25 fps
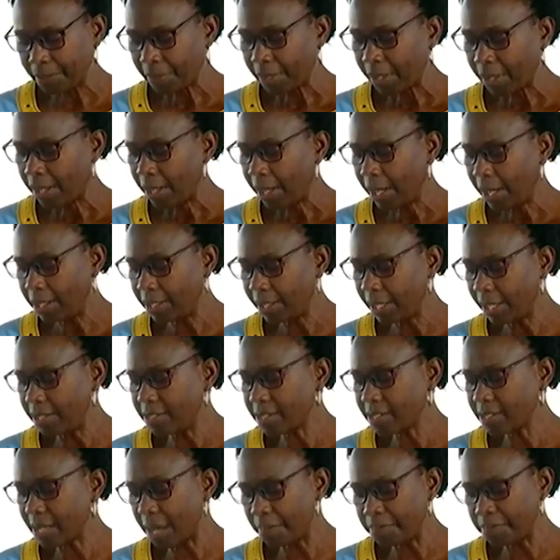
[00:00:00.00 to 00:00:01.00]
and then
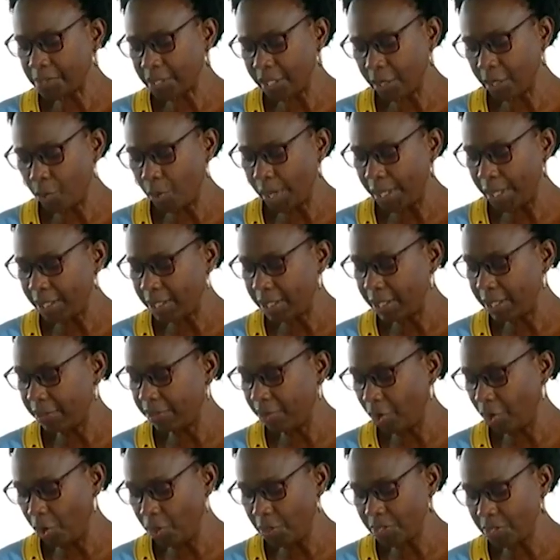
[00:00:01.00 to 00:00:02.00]
subsequently
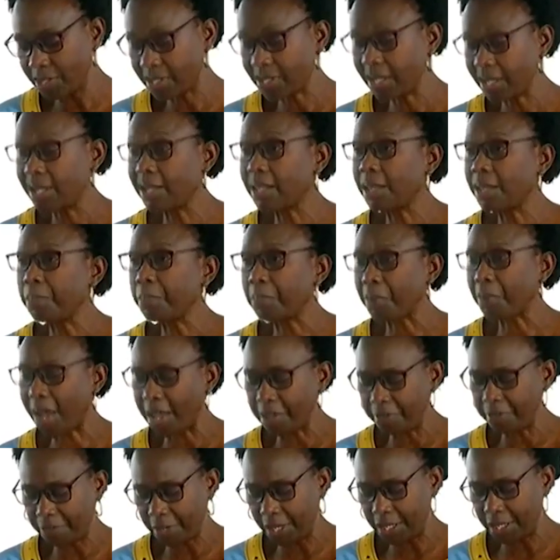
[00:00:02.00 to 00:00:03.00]
those in the
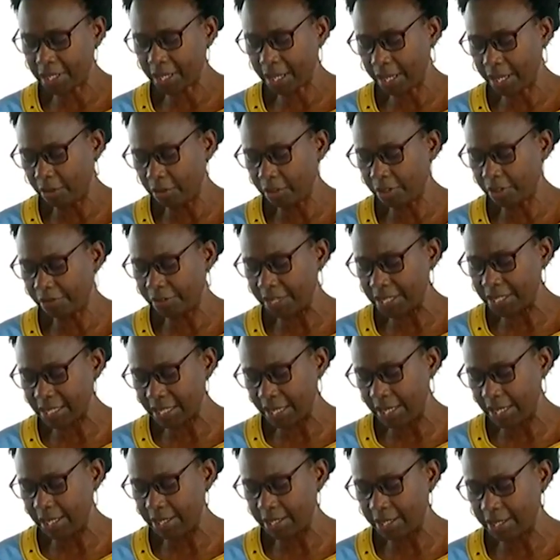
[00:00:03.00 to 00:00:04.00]
private health
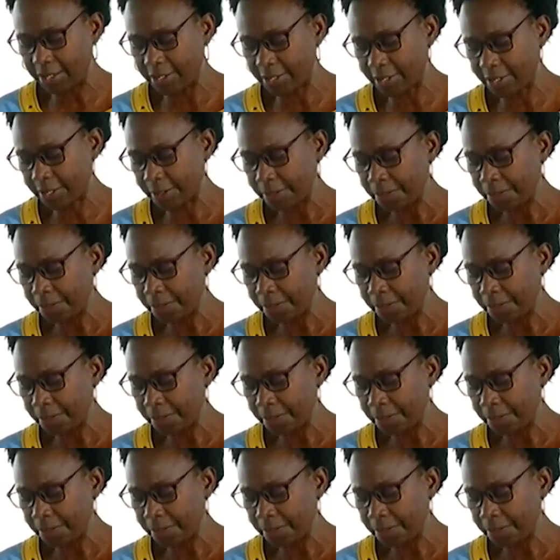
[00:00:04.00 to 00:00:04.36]
facilities.